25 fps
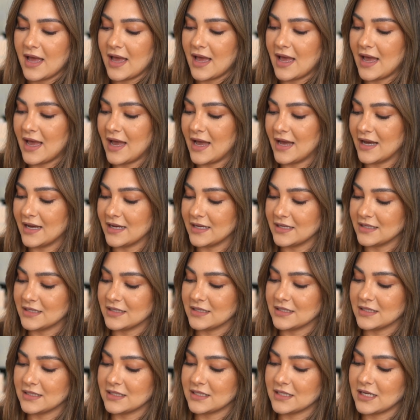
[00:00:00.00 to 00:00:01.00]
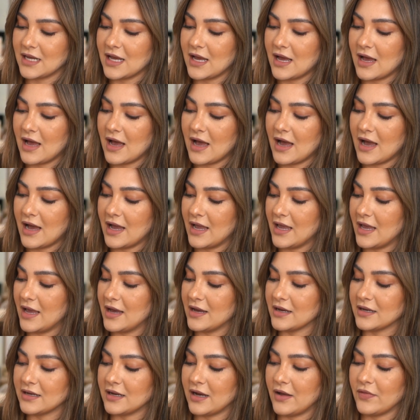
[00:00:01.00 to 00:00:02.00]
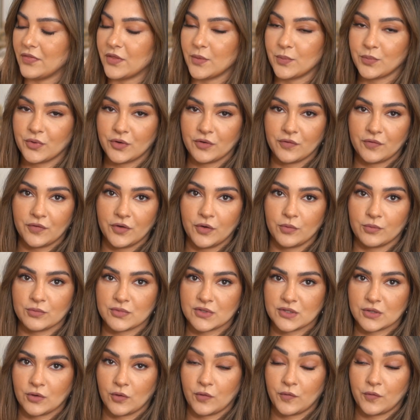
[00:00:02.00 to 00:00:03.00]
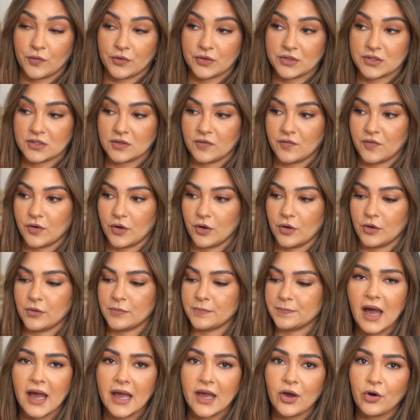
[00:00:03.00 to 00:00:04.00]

and I got the perfume. So first of all, I